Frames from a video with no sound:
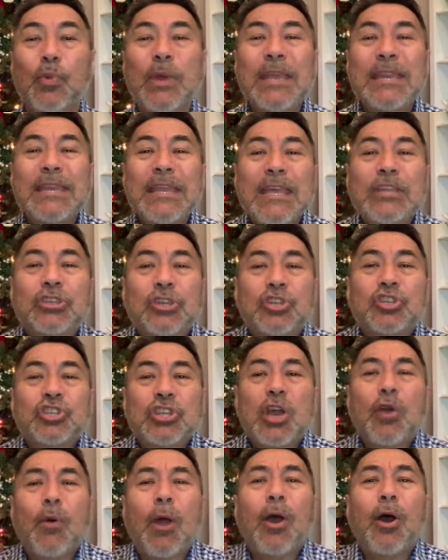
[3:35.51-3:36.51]
We need to
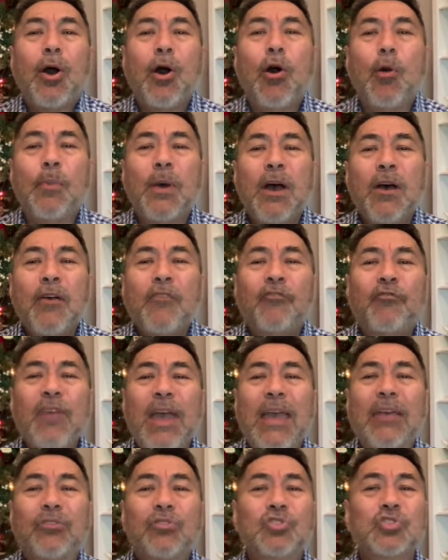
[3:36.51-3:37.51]
share our hope,
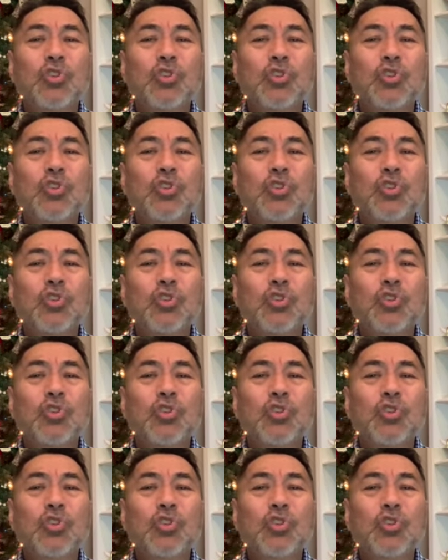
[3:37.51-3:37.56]
faith,